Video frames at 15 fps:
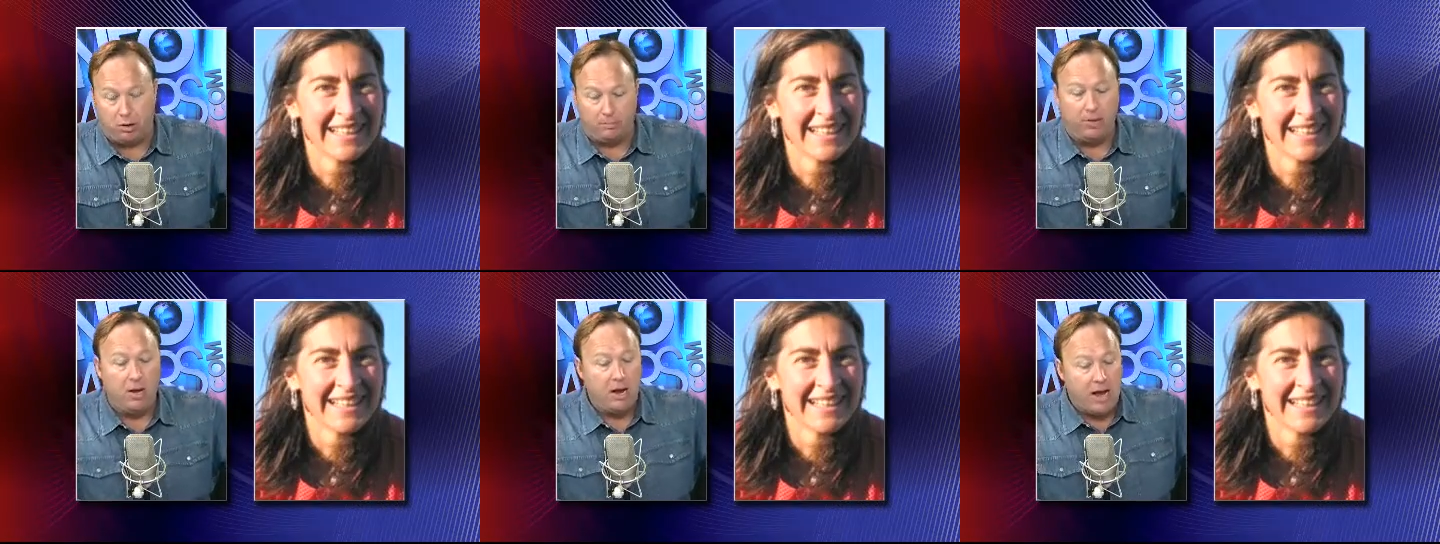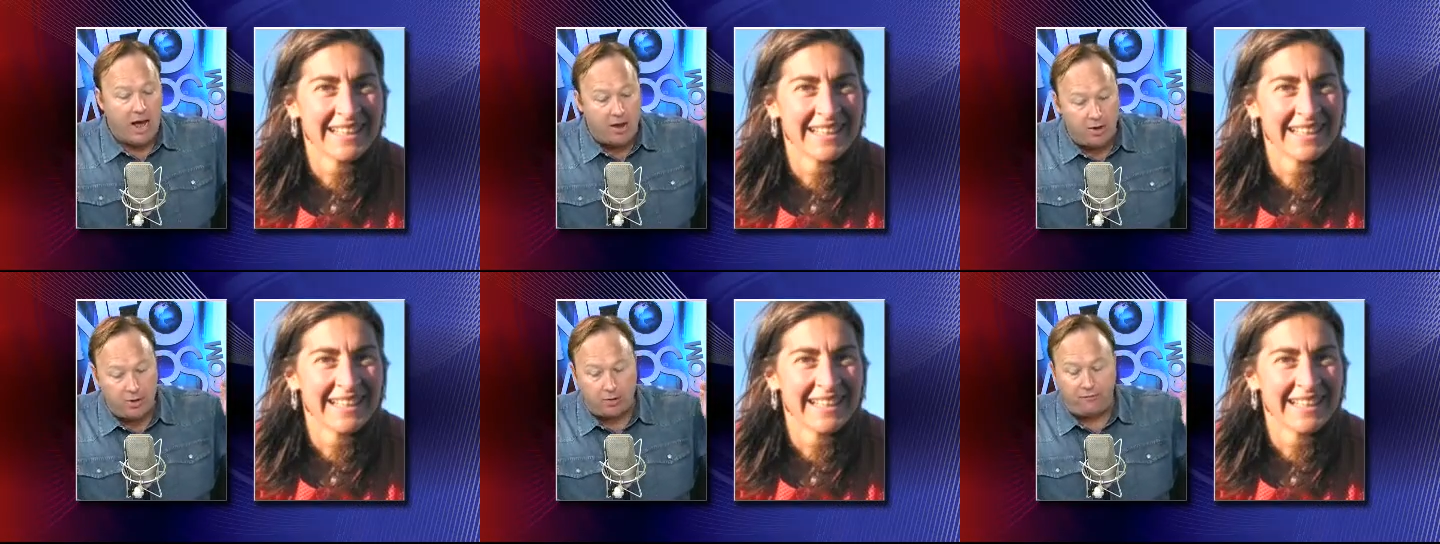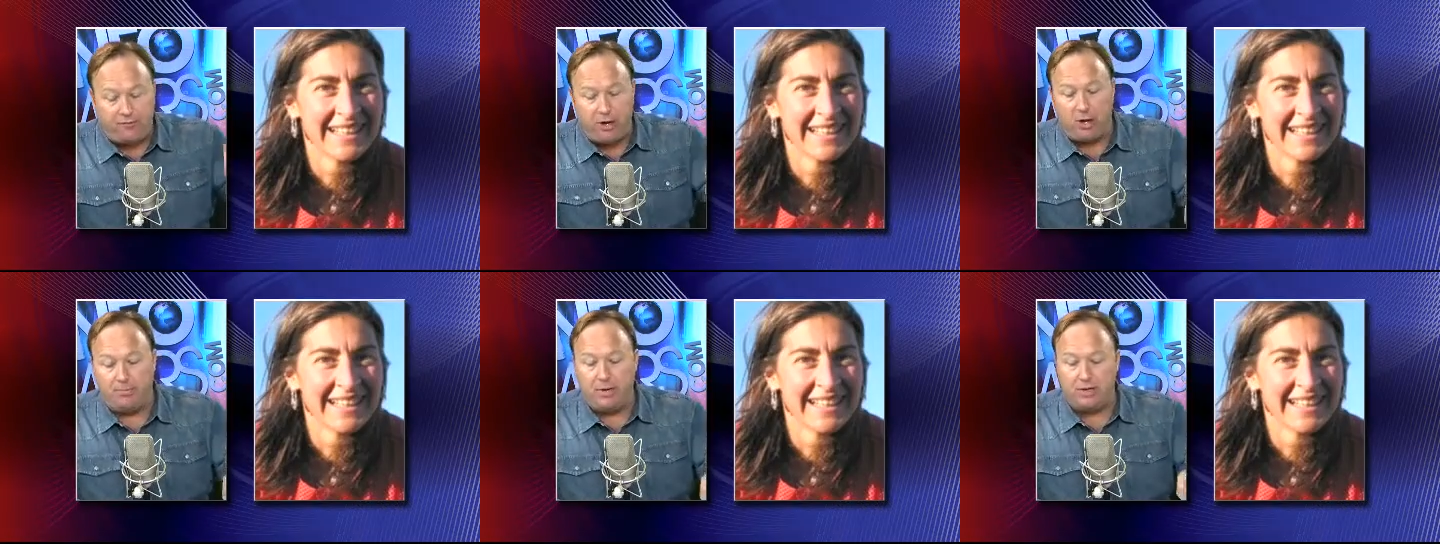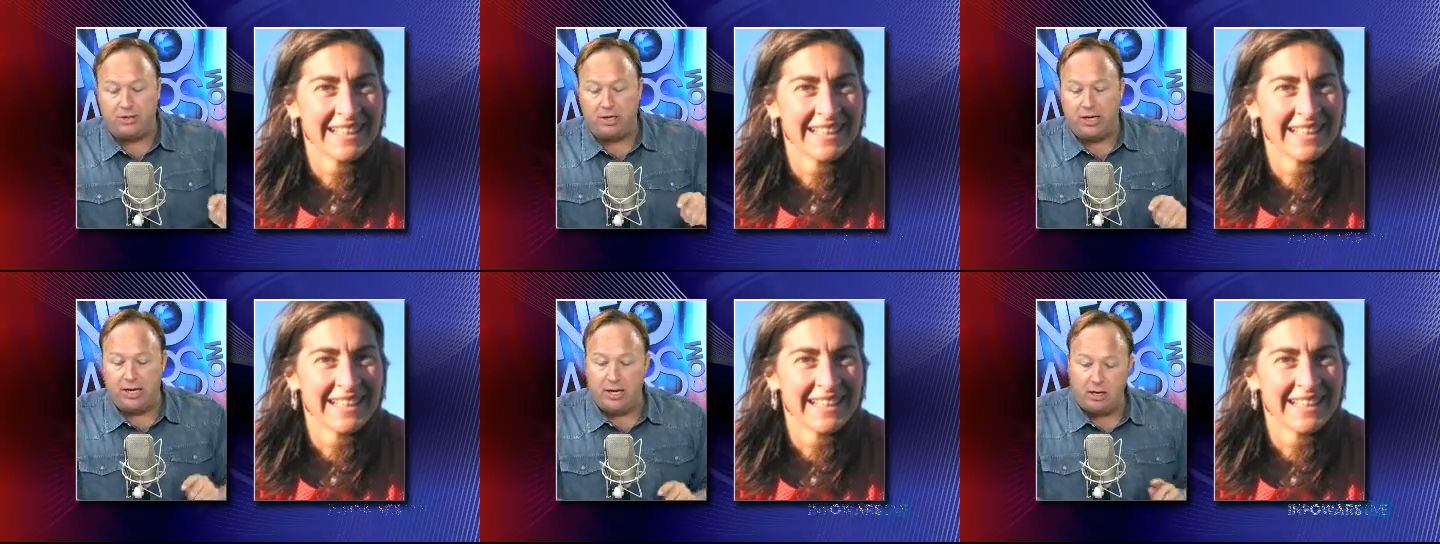Speaker 1: I know your film doesn't get
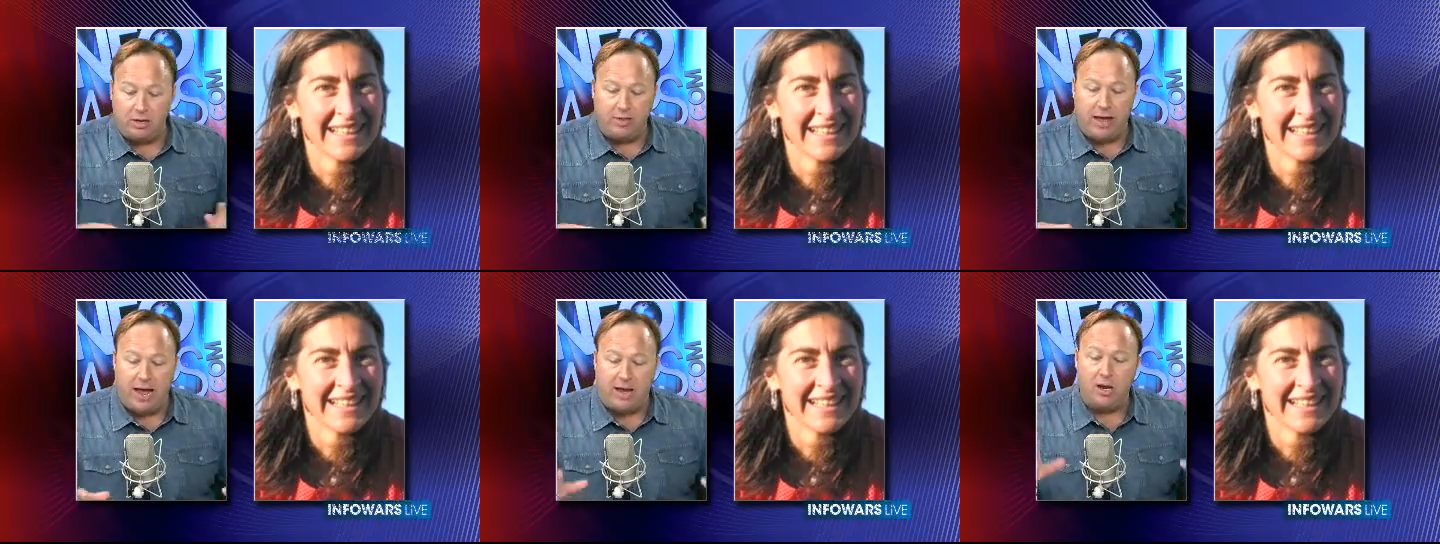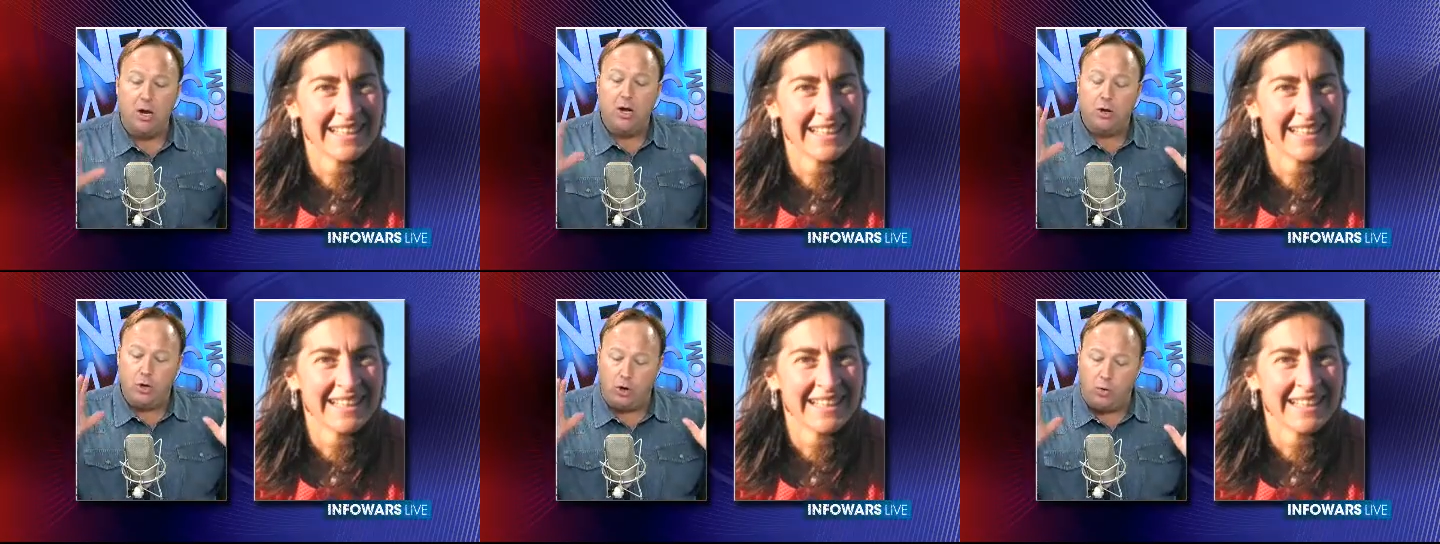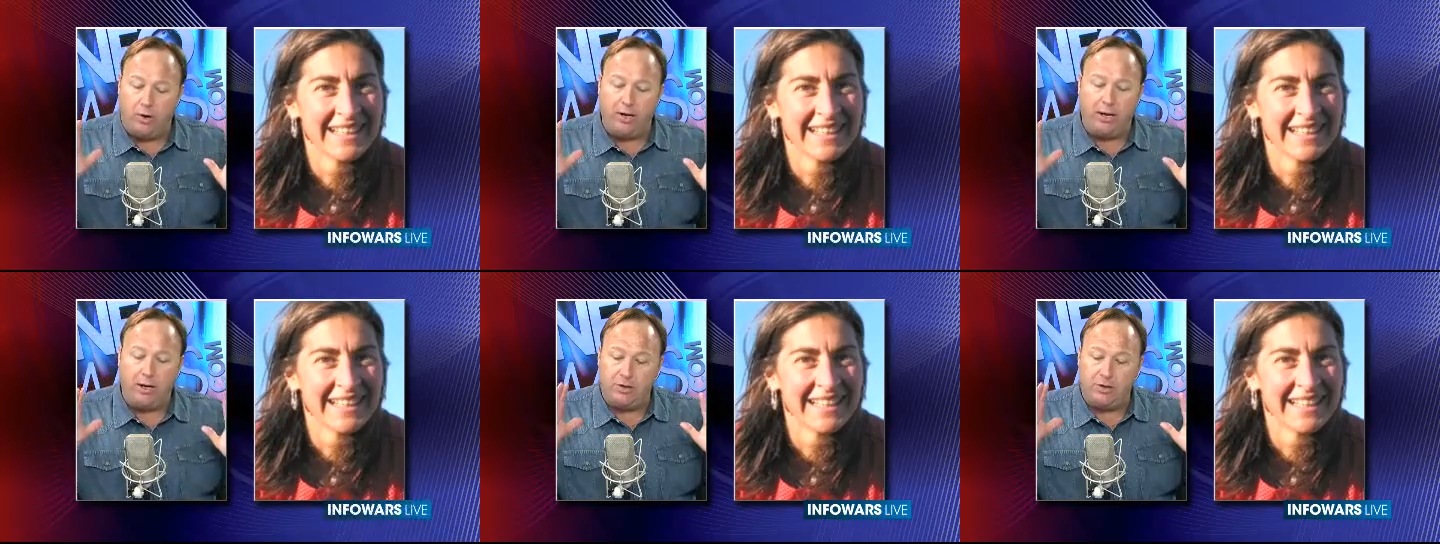into that. You're wanting it to